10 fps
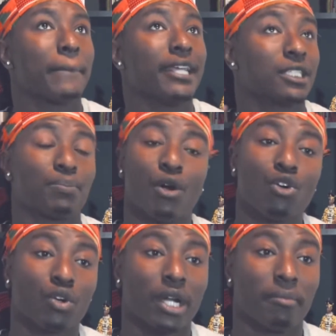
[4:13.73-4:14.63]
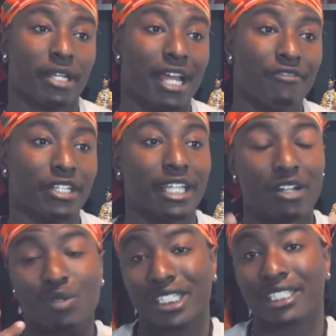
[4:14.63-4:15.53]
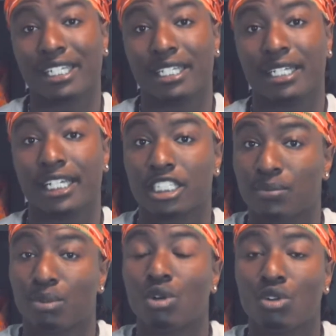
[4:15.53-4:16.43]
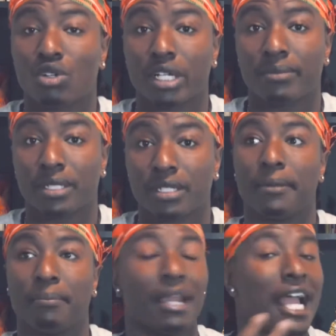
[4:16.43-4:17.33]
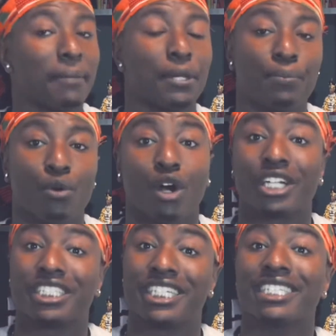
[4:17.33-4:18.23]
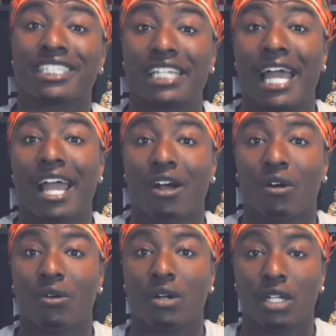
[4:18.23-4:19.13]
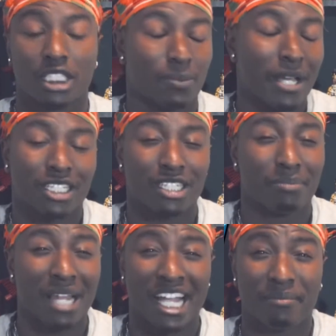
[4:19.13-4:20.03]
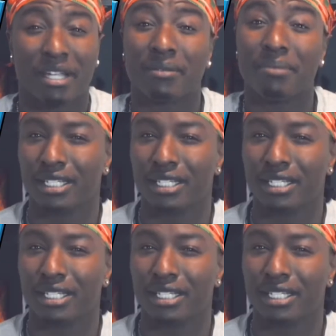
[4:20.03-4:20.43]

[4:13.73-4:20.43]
is programming. Everything we see is programming. Black people are just now, especially black men,